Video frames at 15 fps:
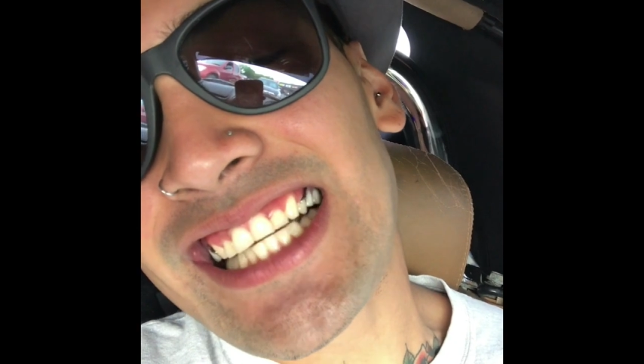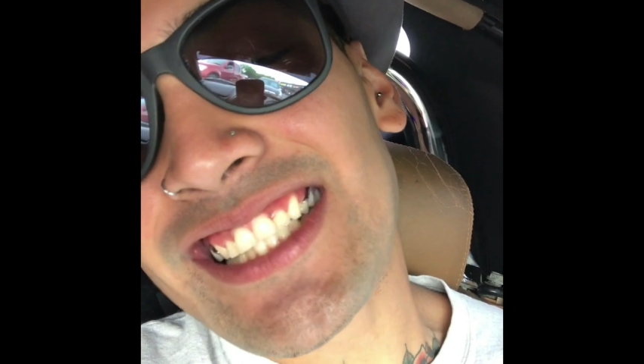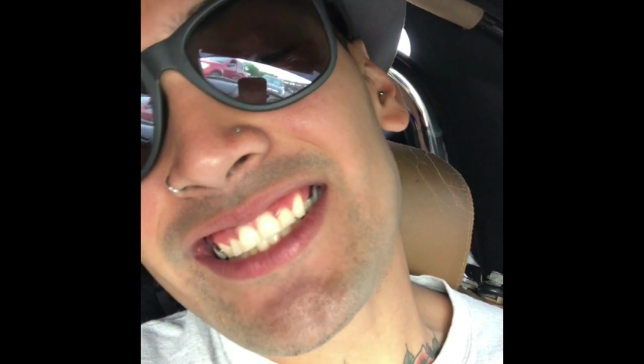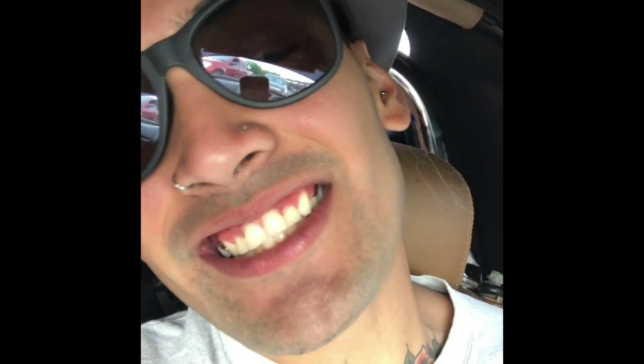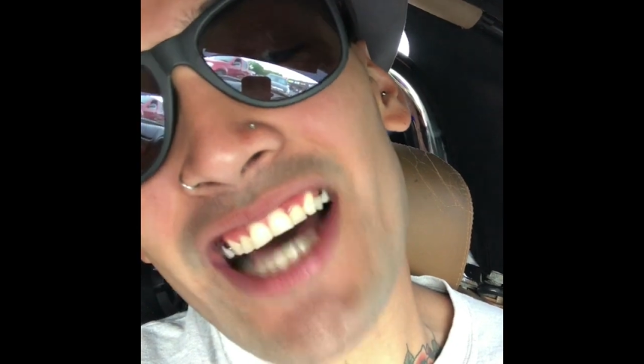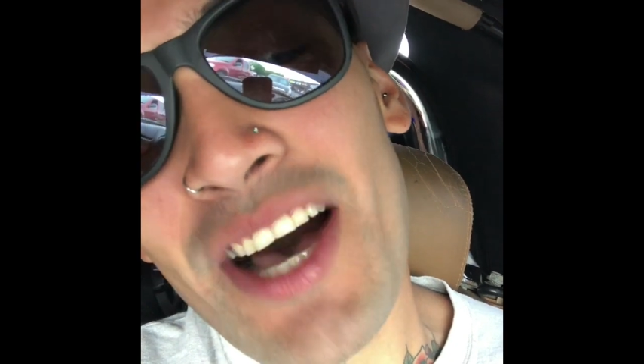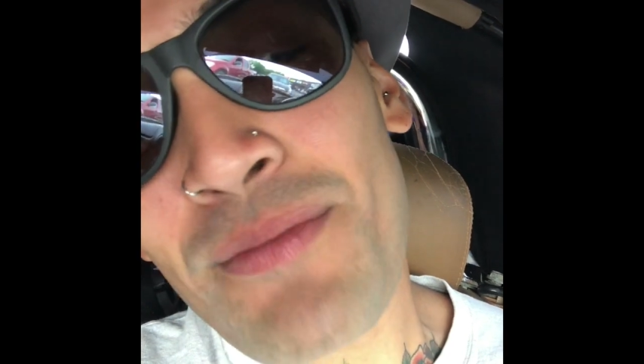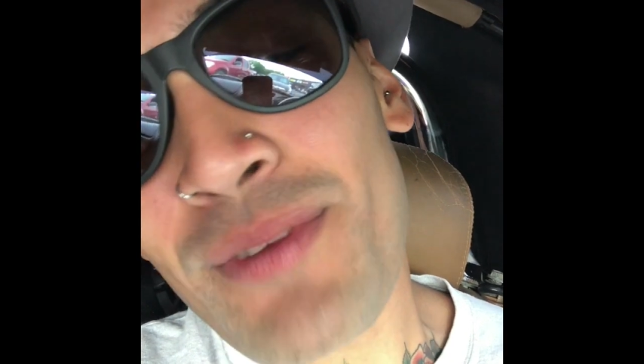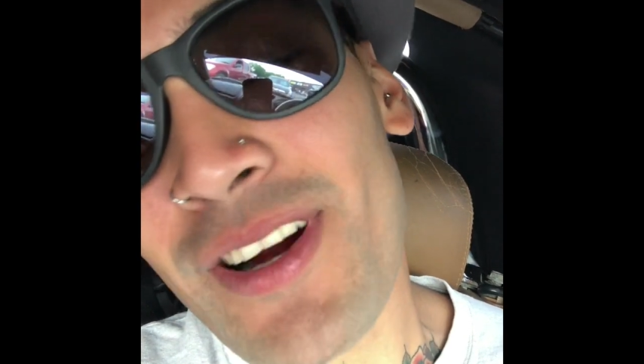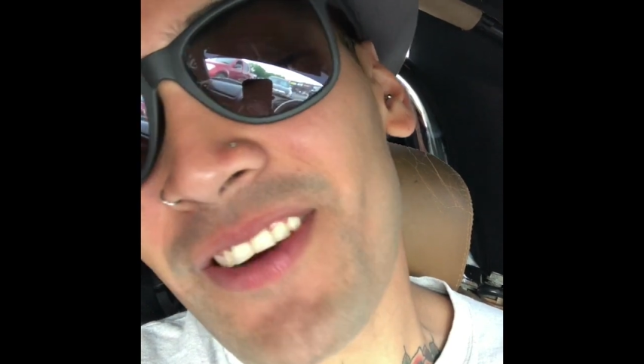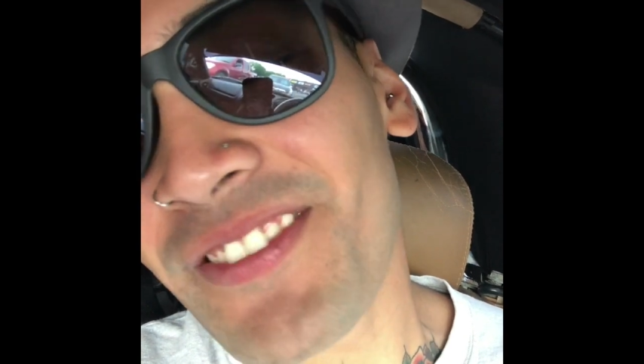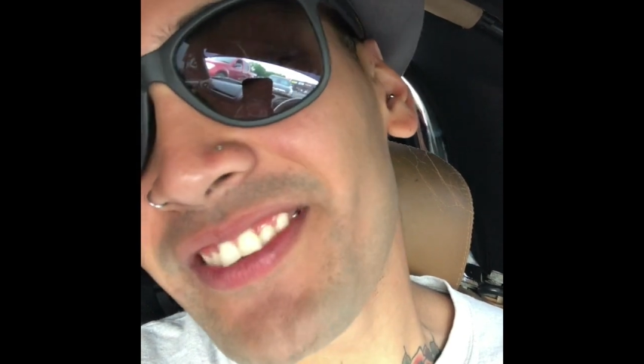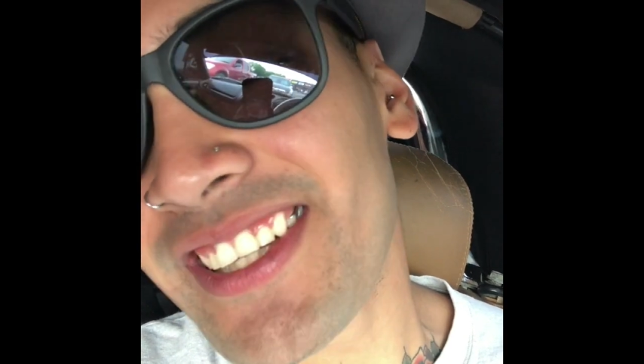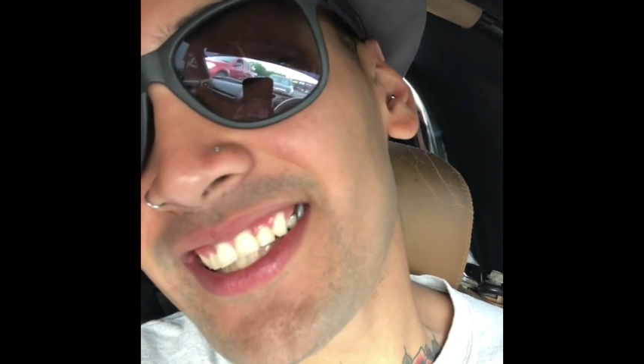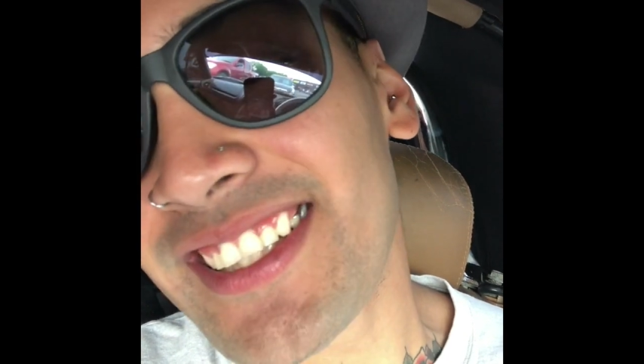It's not
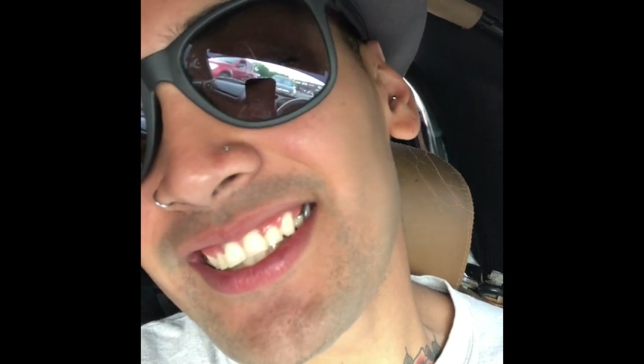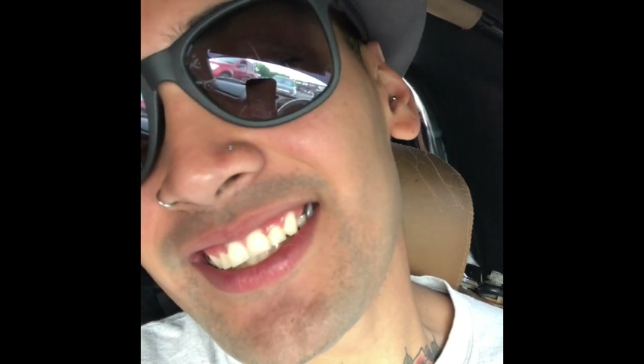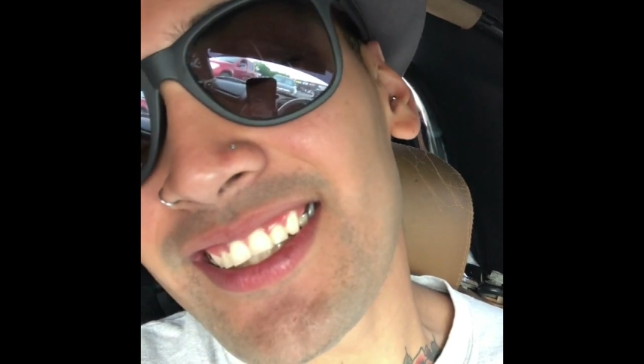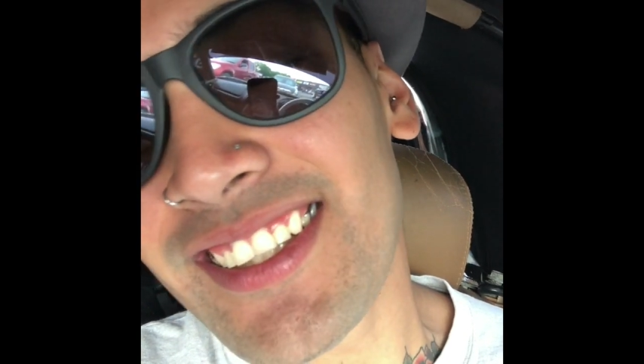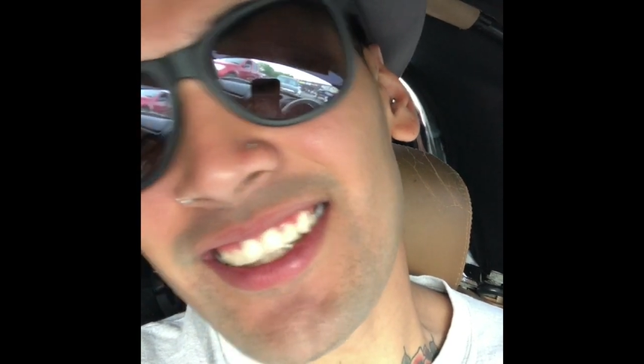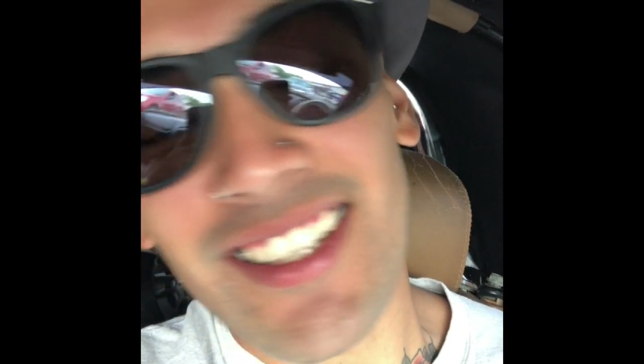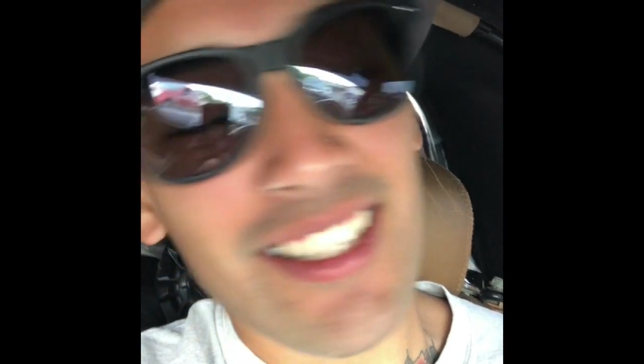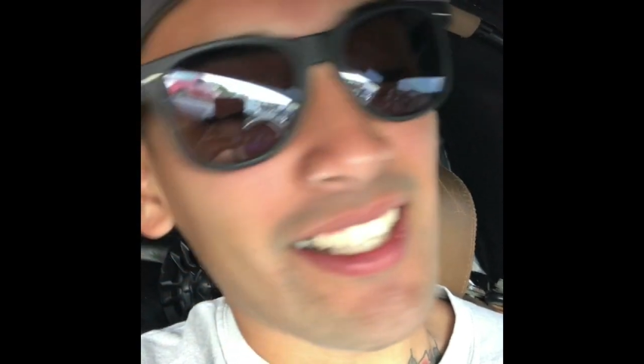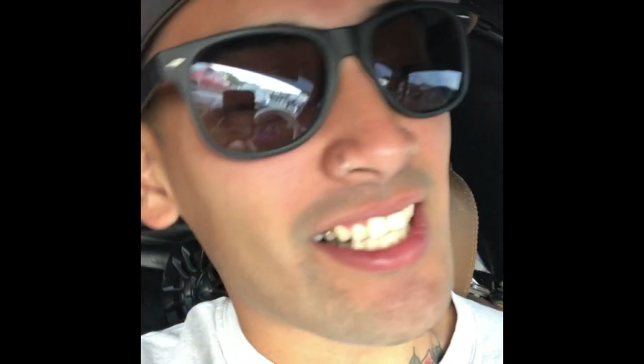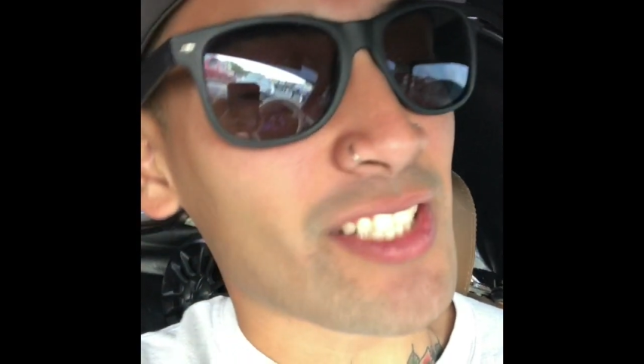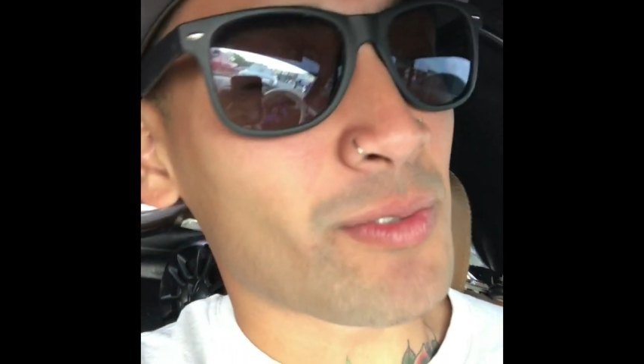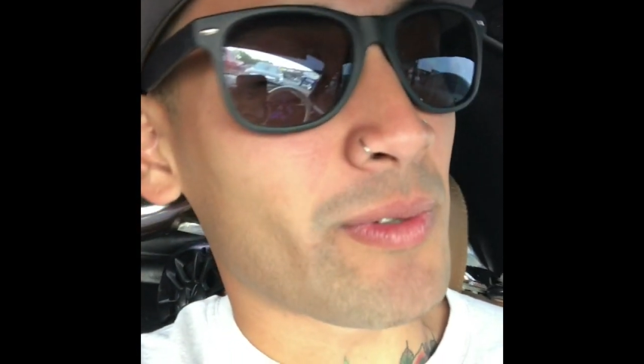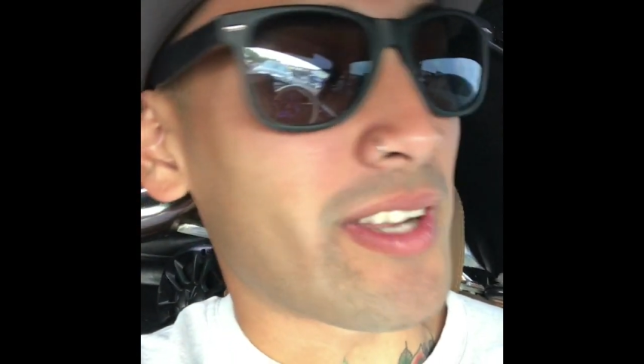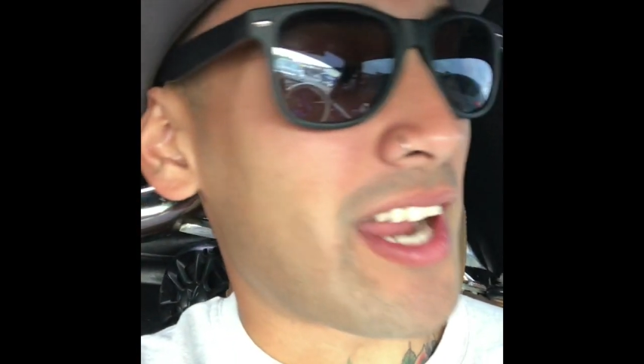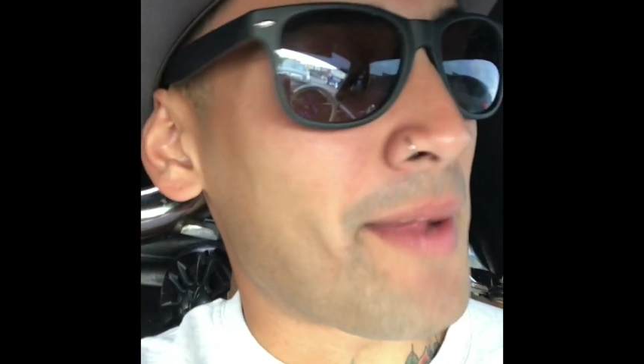perfect.
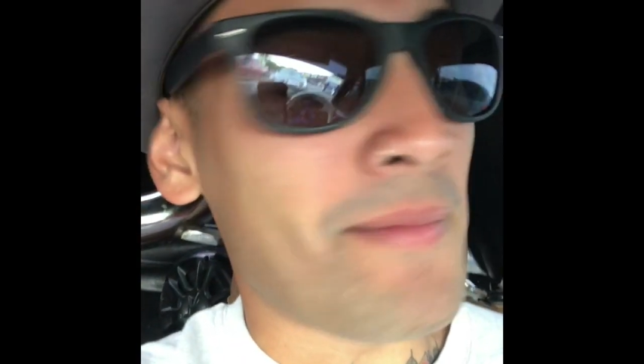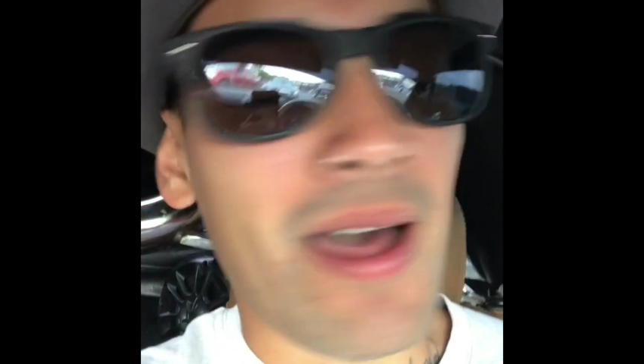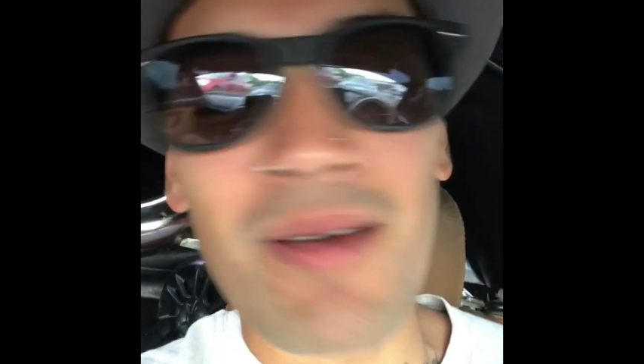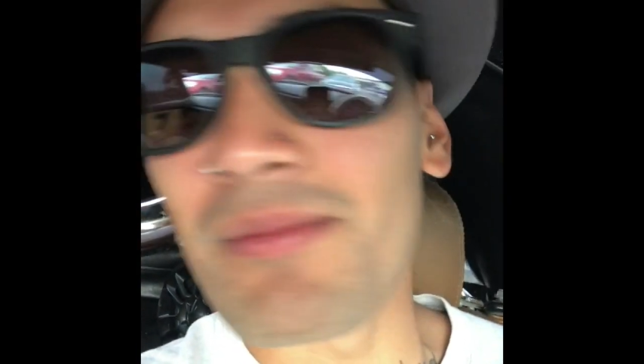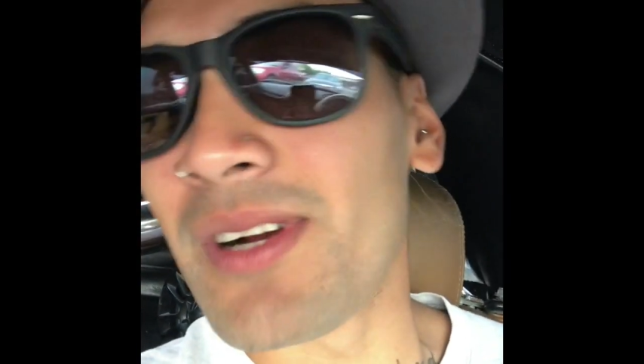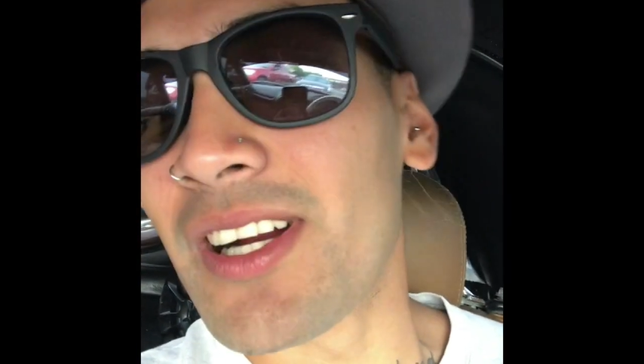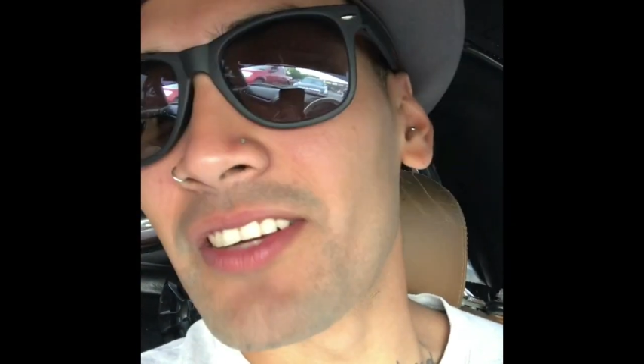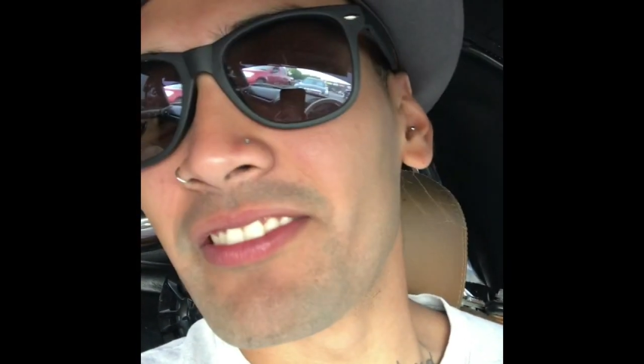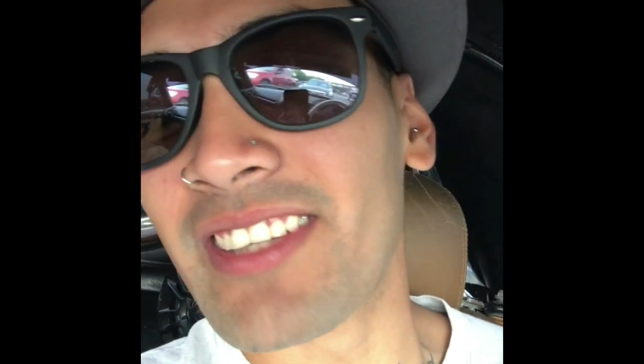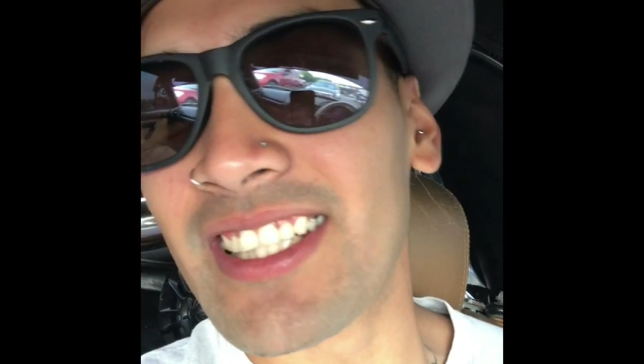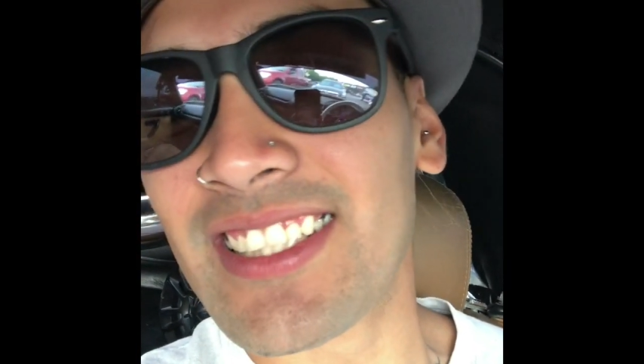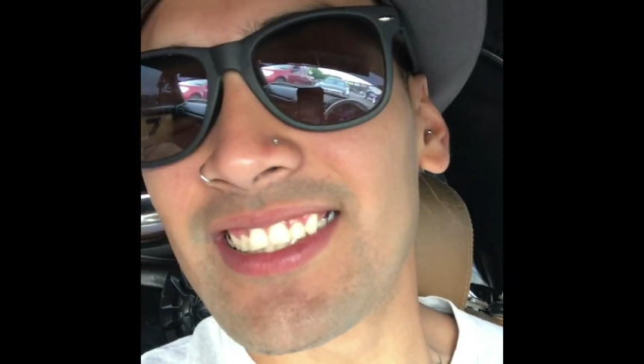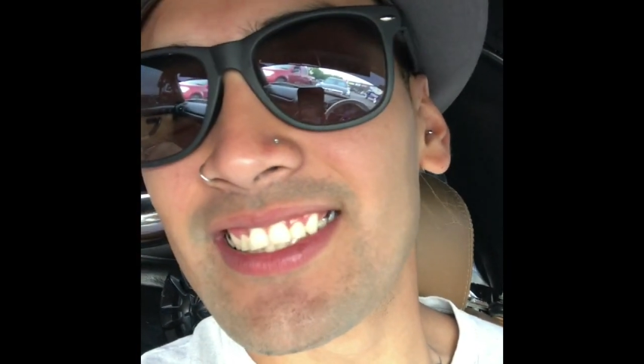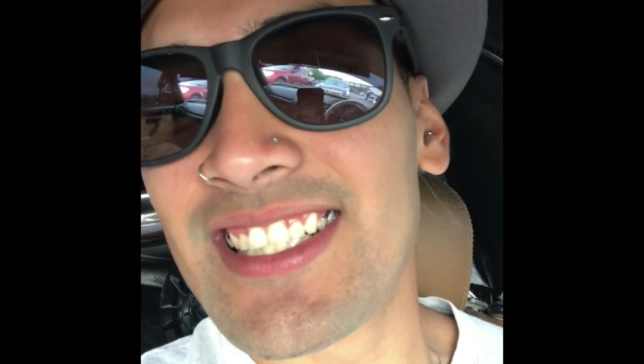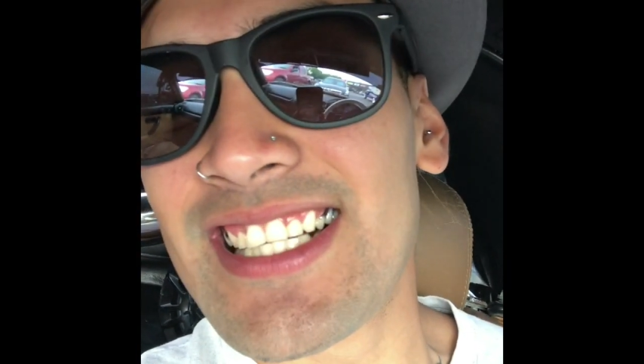Guess what? I'm not perfect.